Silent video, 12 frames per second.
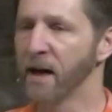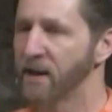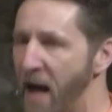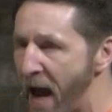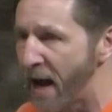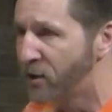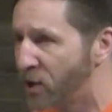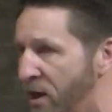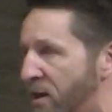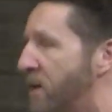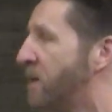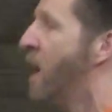like, yeah,
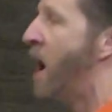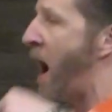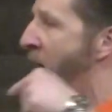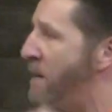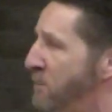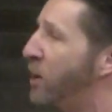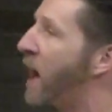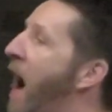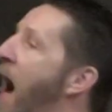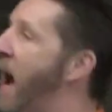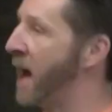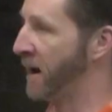Jesus, I'm your
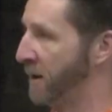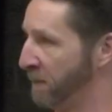guy.